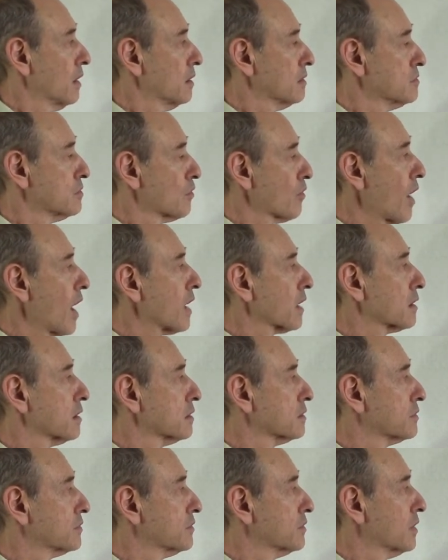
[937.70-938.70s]
the
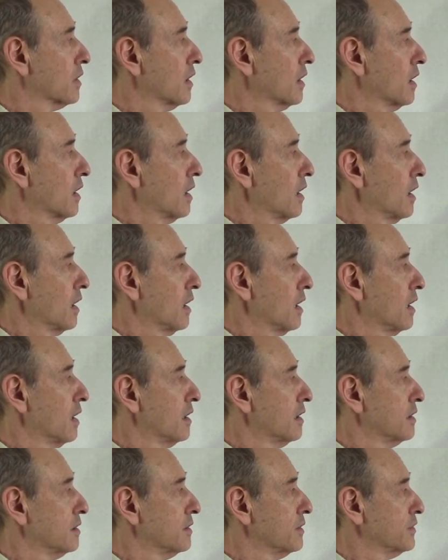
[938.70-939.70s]
rocket
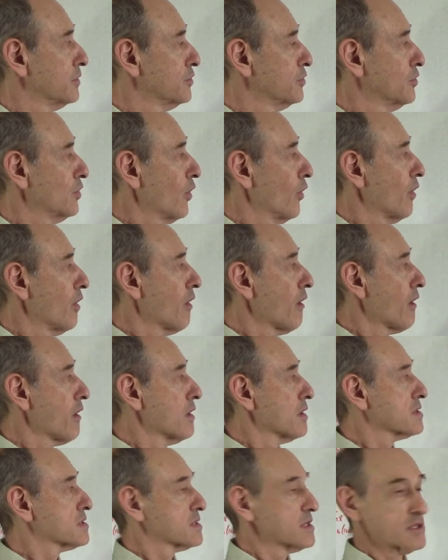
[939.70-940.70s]
uh, you know
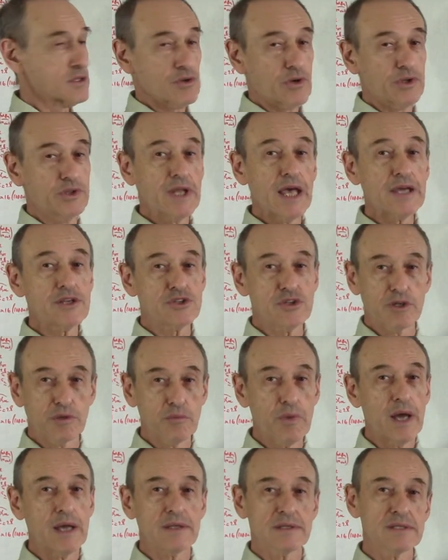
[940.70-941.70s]
Earth is rotating
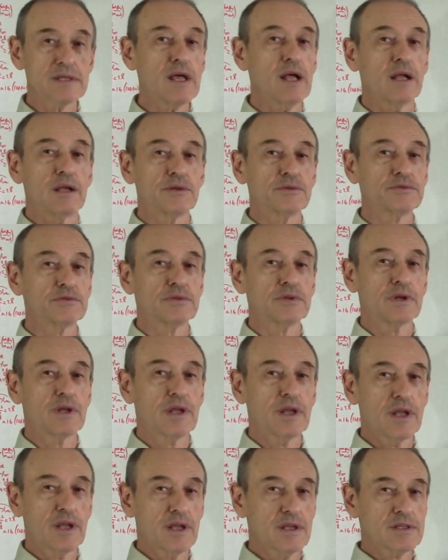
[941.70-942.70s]
by itself.
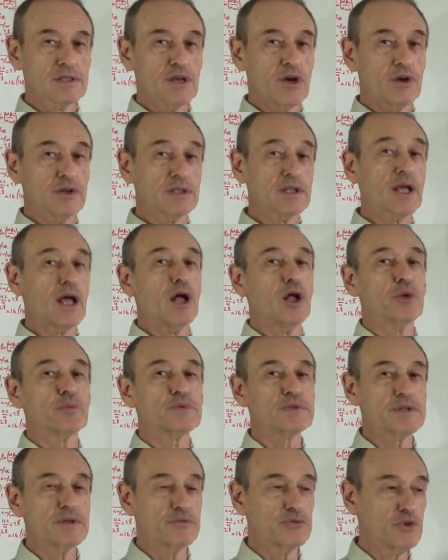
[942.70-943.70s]
So it
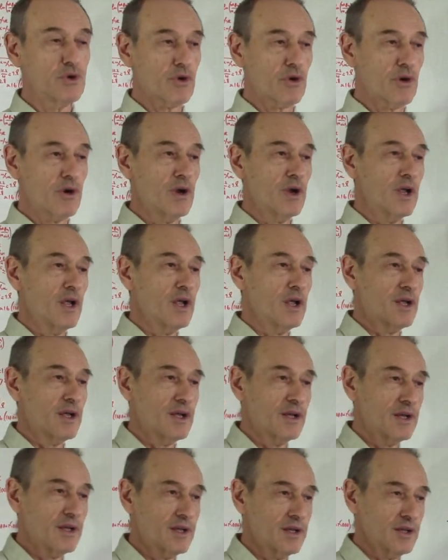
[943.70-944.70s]
helps if you're
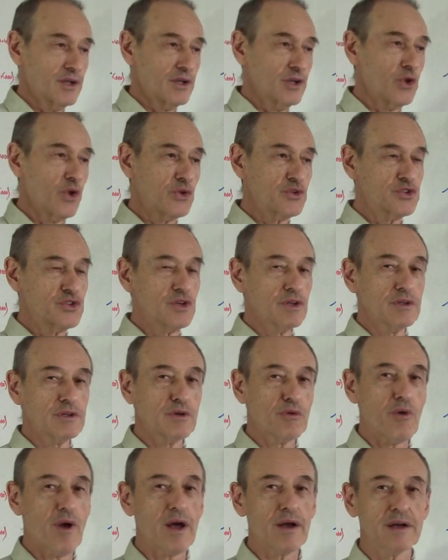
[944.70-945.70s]
launching
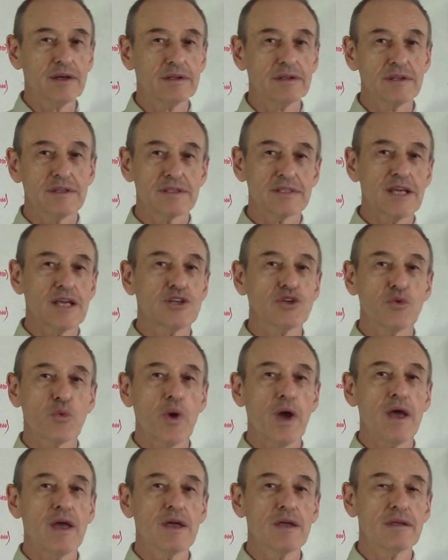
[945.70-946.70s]
the rocket in such a
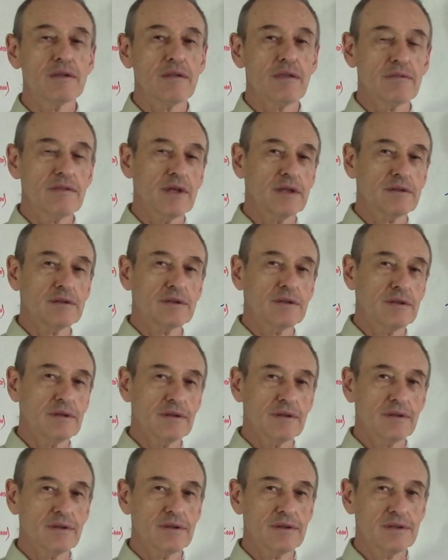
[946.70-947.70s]
way that
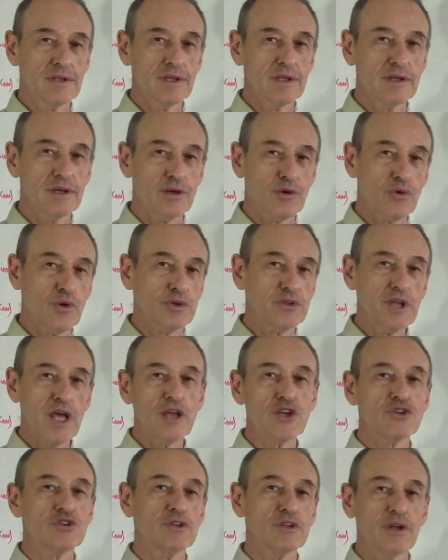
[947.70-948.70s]
the
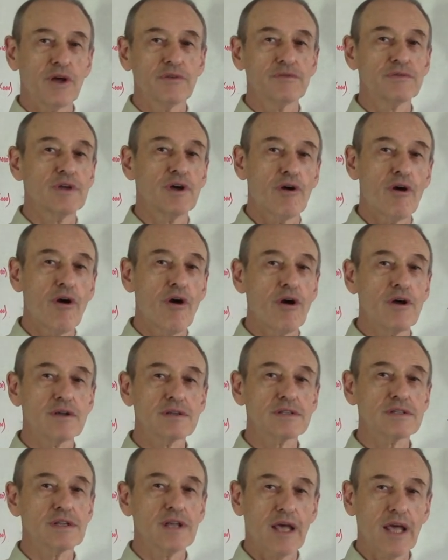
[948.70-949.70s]
rotation of the
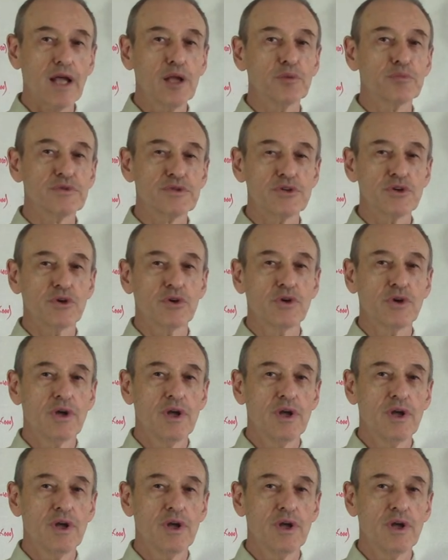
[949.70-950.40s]
Earth helps you.